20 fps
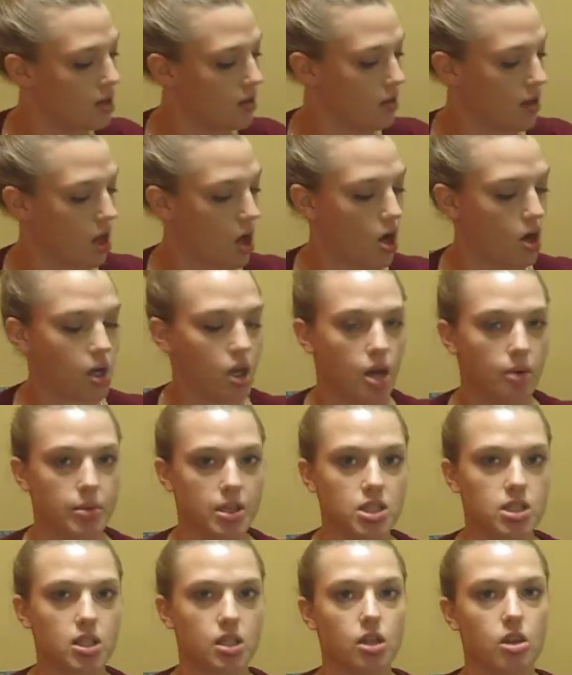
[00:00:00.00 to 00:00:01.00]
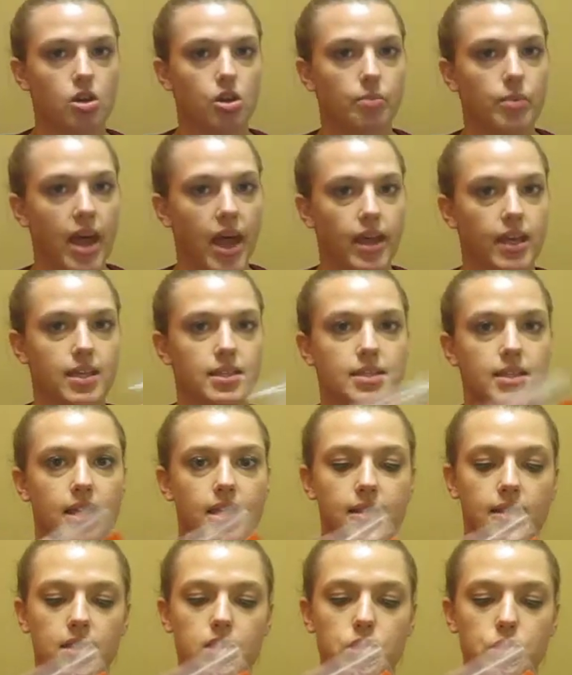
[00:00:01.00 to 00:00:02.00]
They all come into little baggies
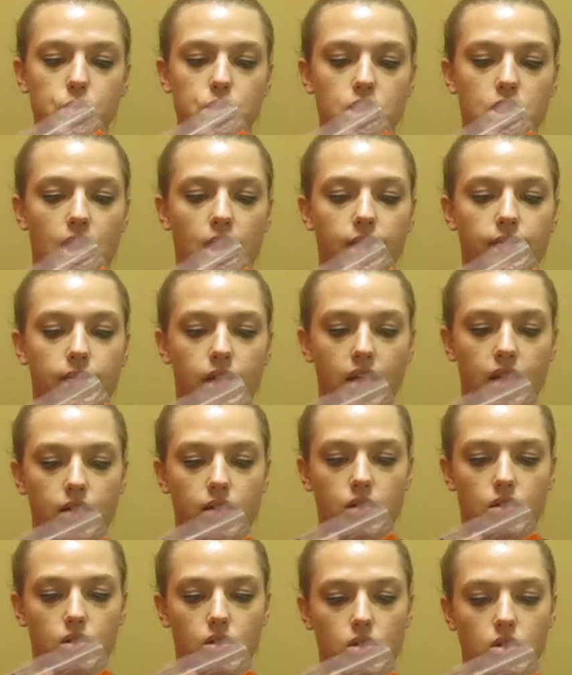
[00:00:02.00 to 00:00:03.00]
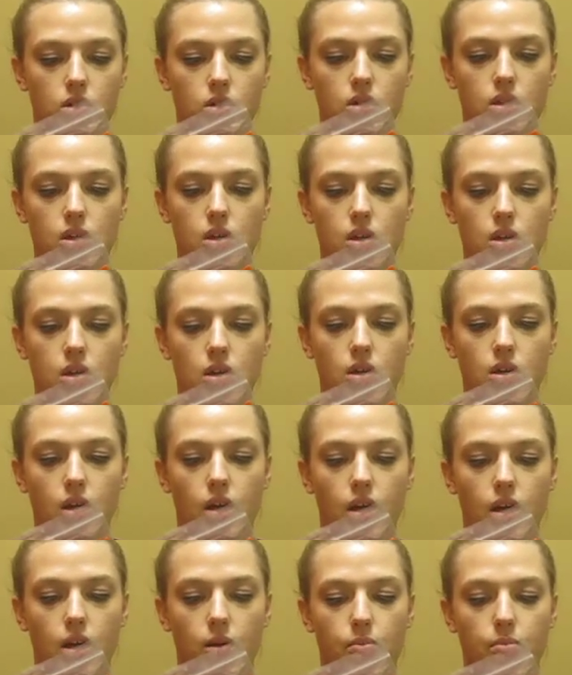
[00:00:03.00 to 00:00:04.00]
like this, which have a little
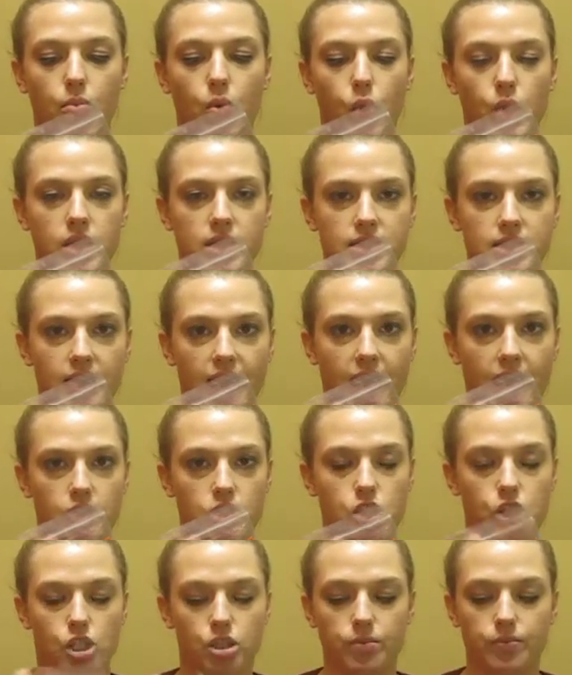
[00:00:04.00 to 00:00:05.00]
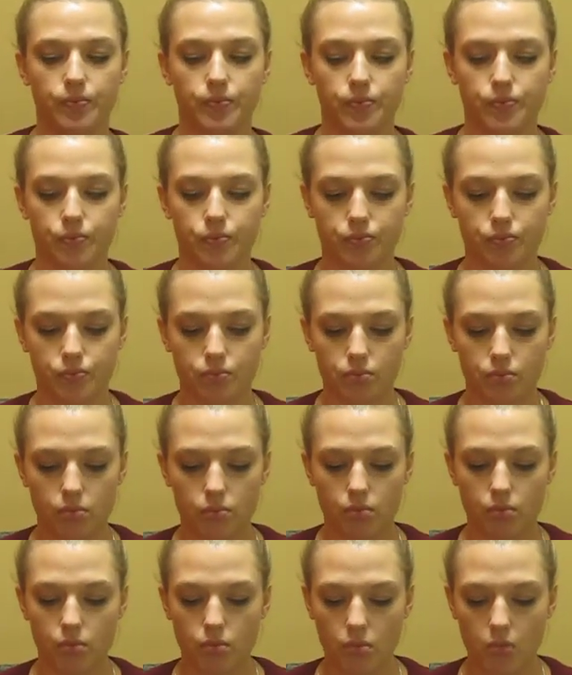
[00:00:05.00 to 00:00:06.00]
moist catcher.
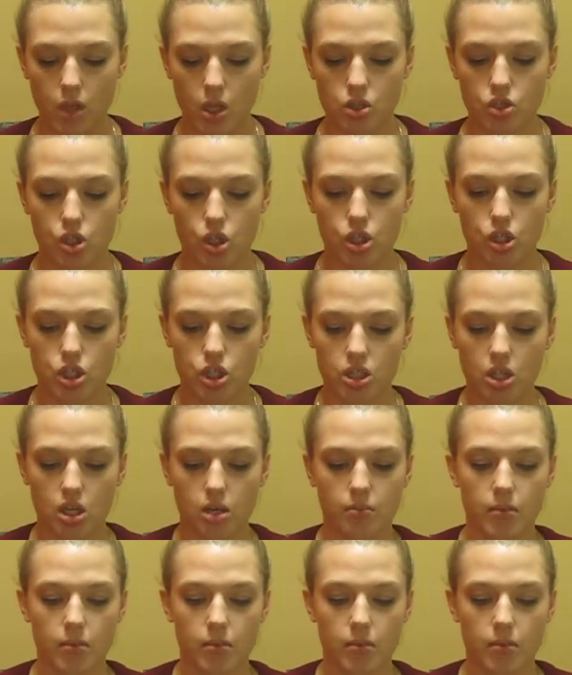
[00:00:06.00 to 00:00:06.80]
So you're just going to